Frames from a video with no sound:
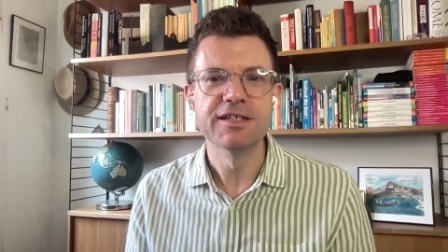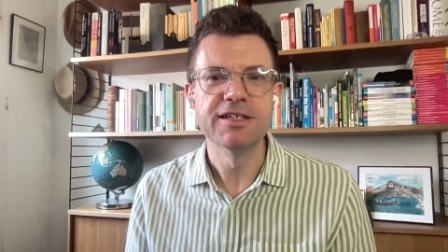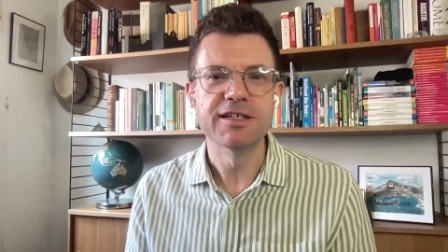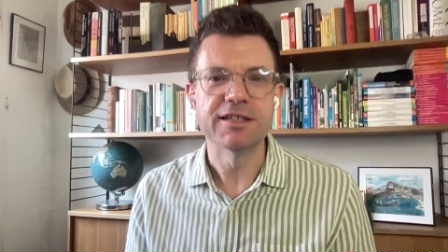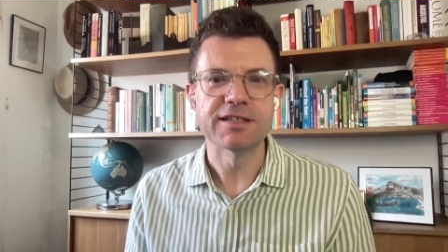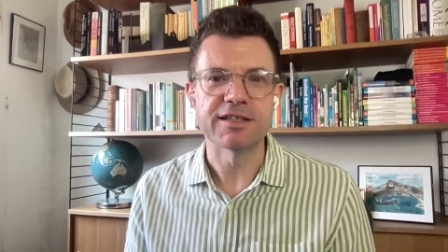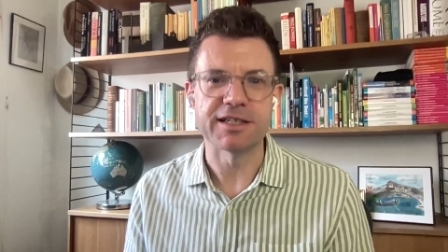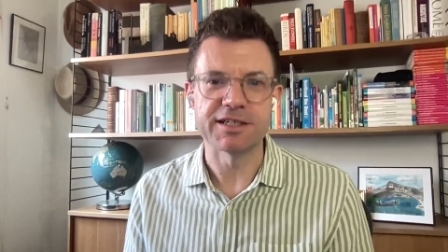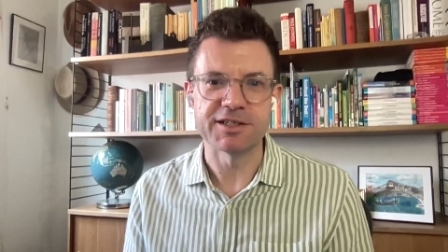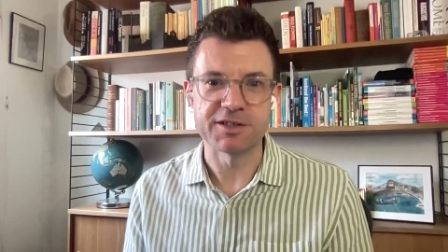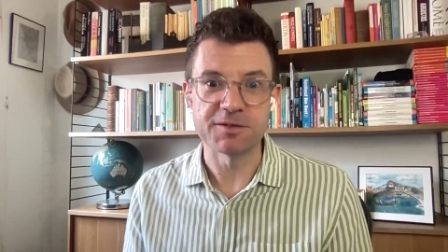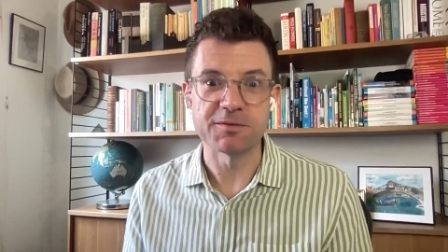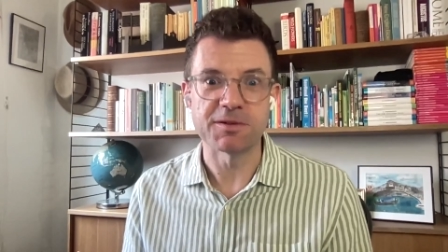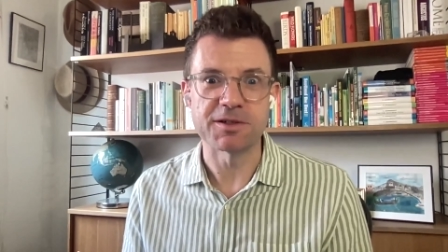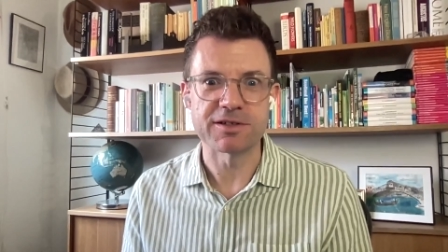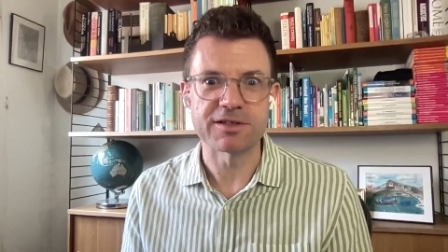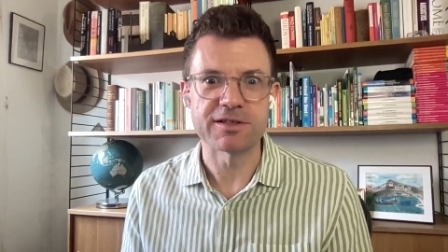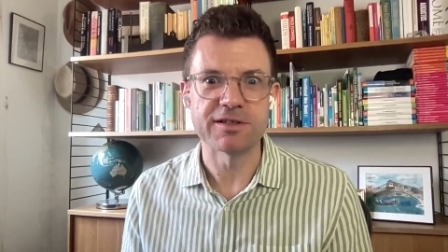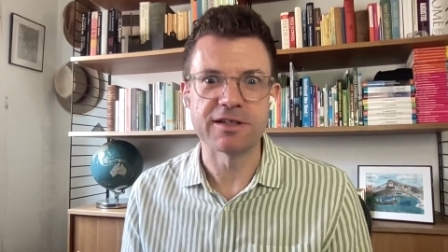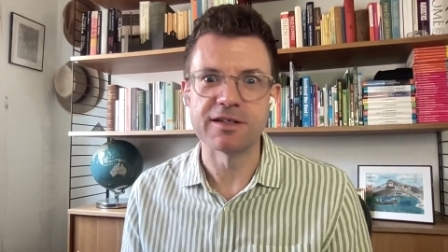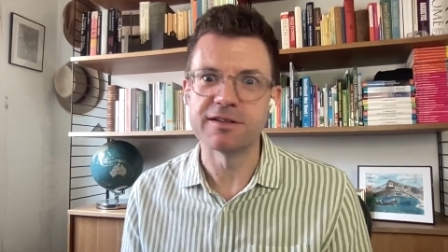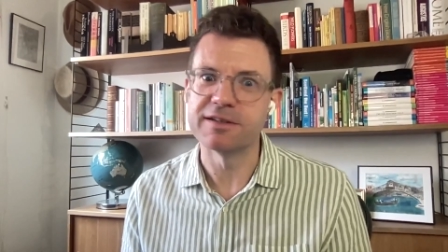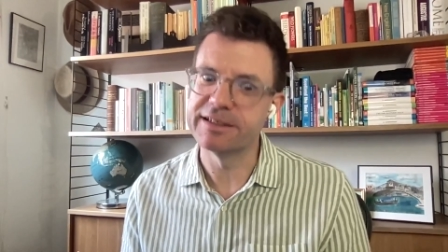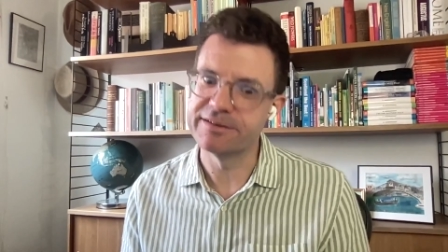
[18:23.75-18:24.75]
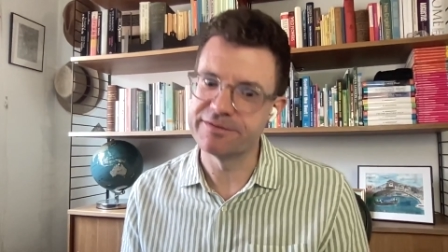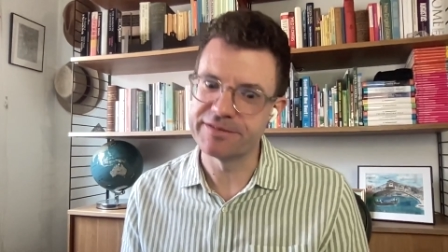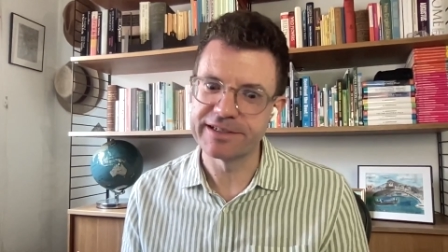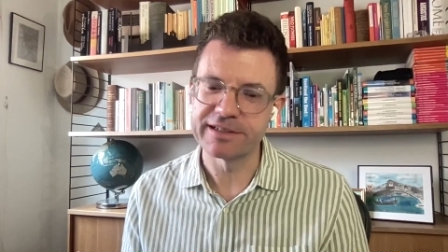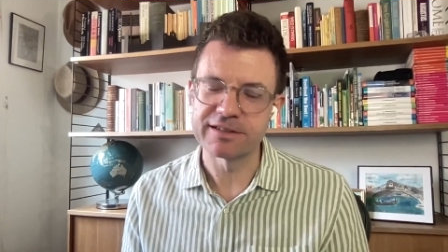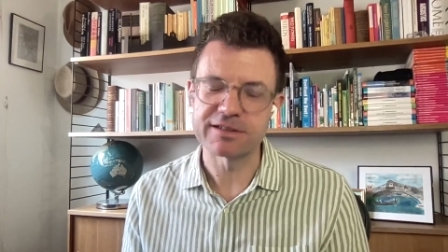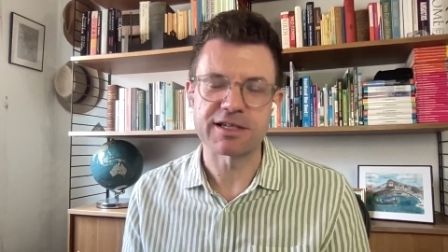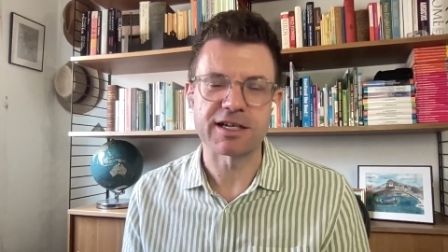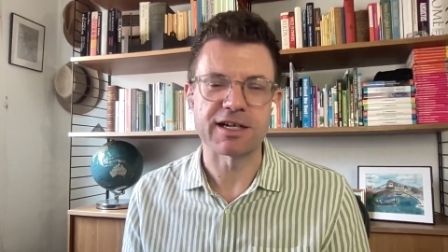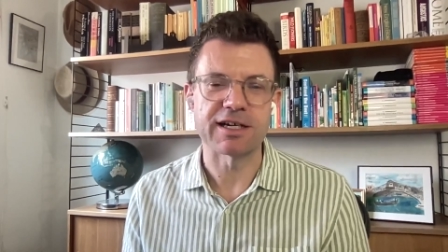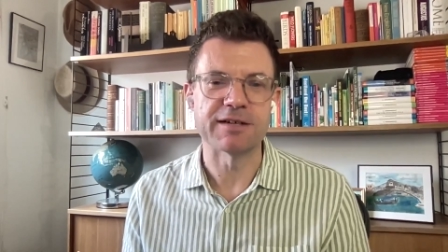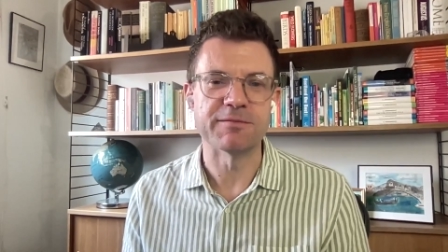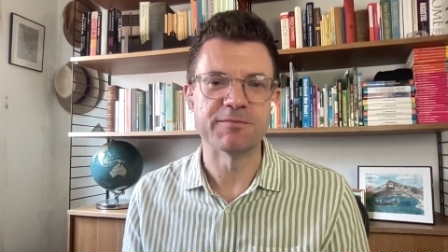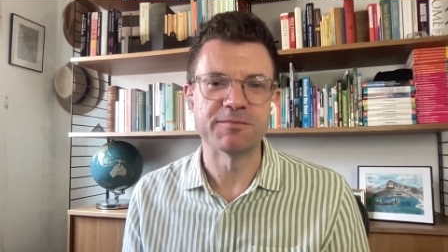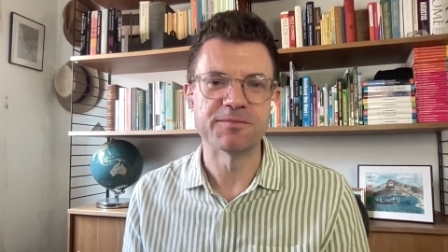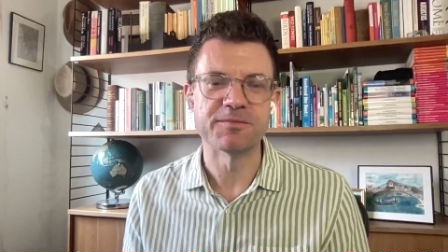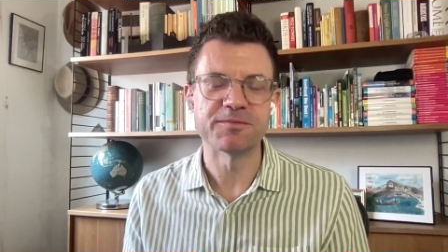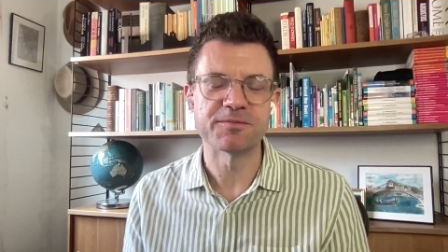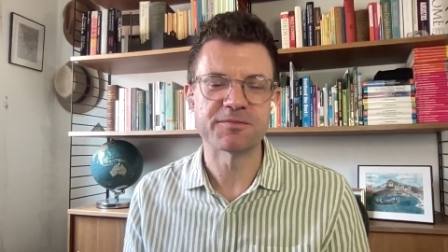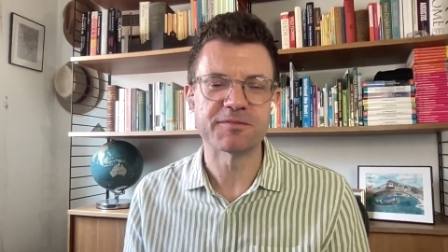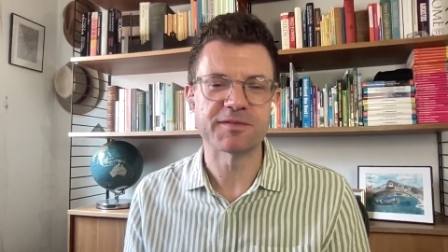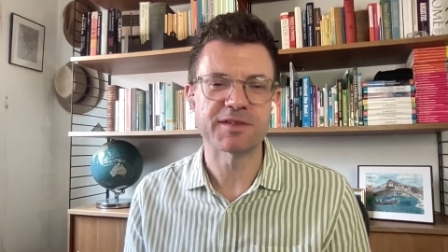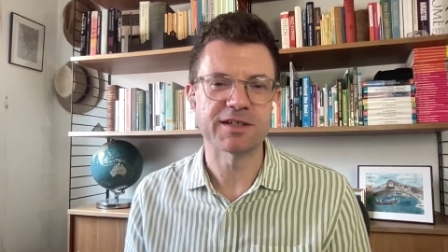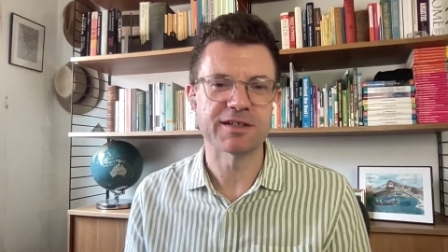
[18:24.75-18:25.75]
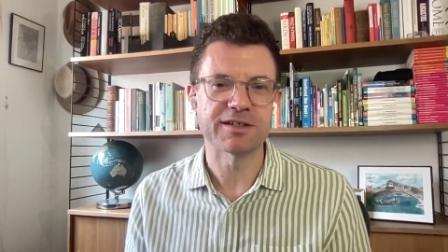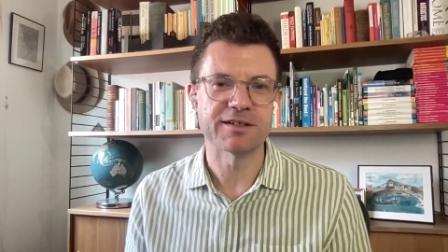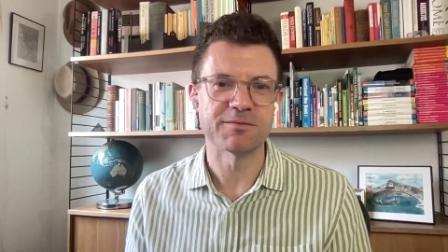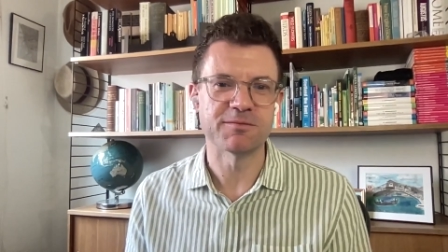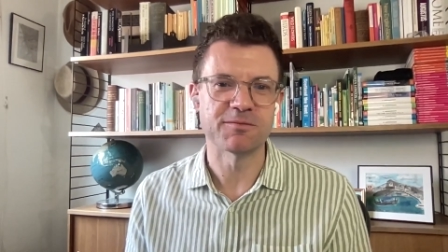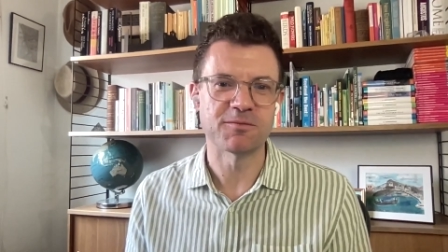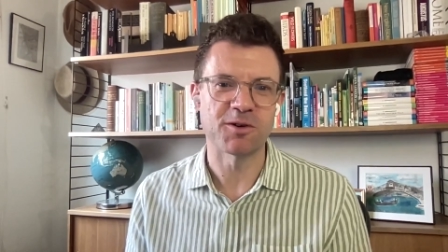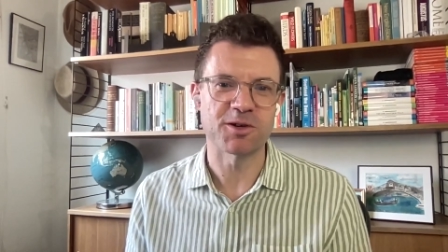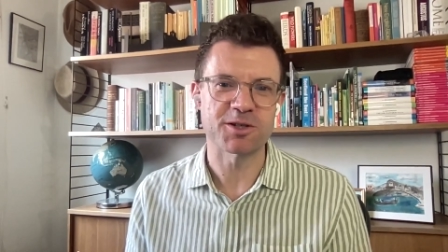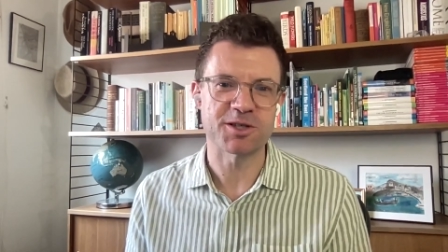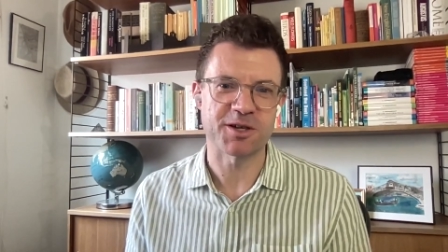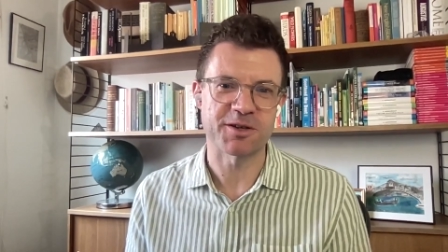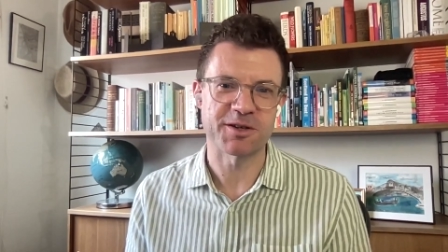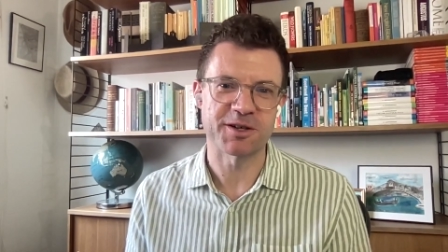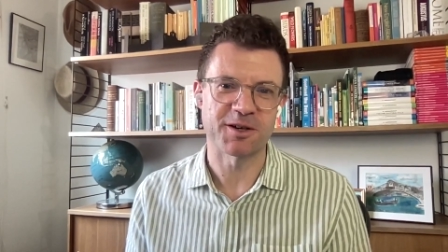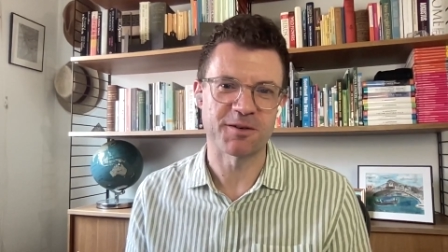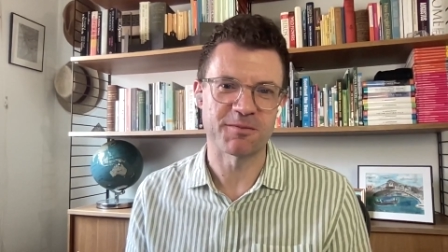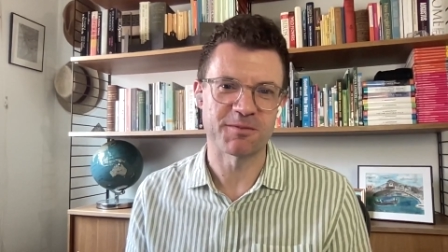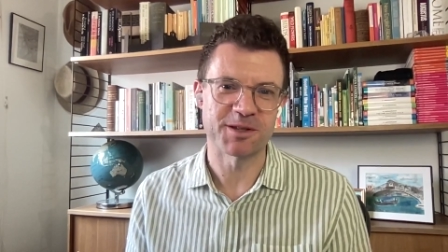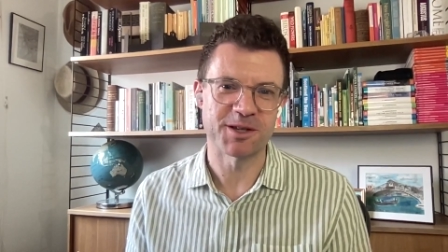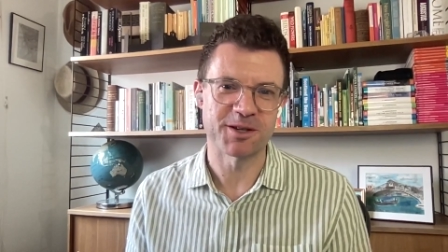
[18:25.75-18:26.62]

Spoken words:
they do want to know in real time what's going on with